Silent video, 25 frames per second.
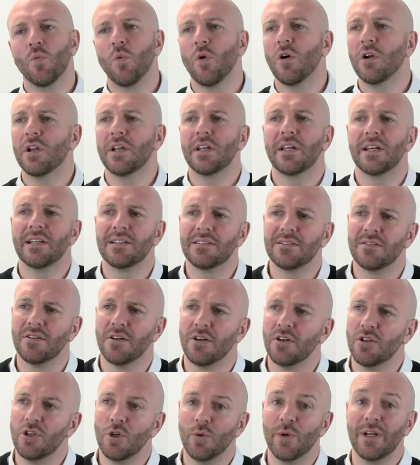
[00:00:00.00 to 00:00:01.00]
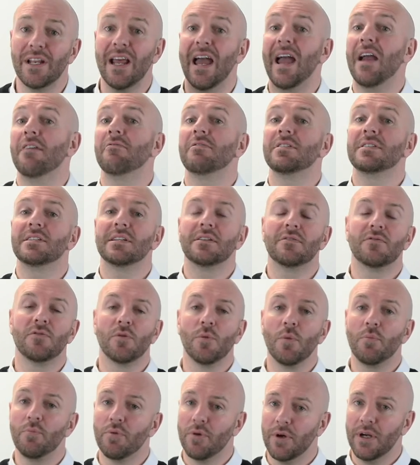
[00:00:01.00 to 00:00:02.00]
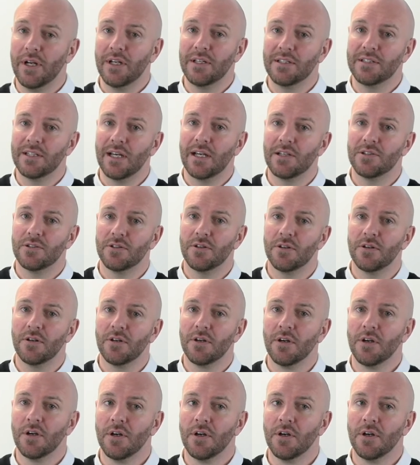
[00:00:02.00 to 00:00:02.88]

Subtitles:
what it is that you inherited from a predecessor,